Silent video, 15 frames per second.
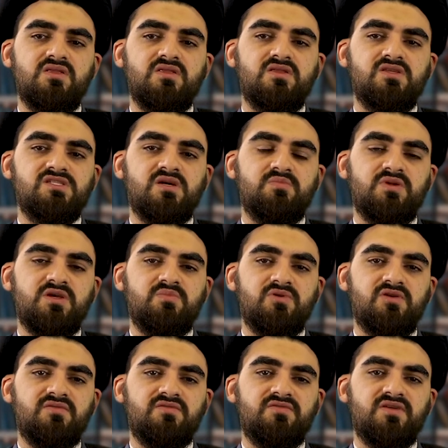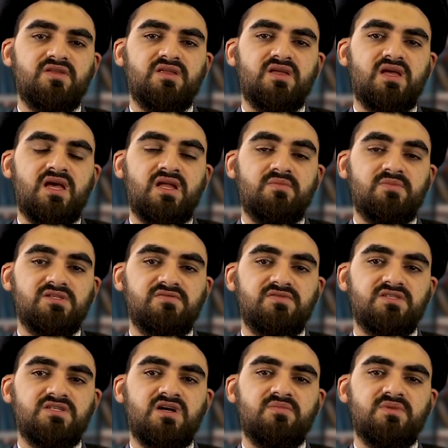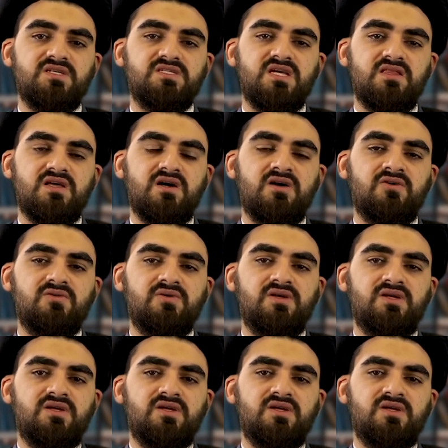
some people of enemies of Islam, they say that, oh,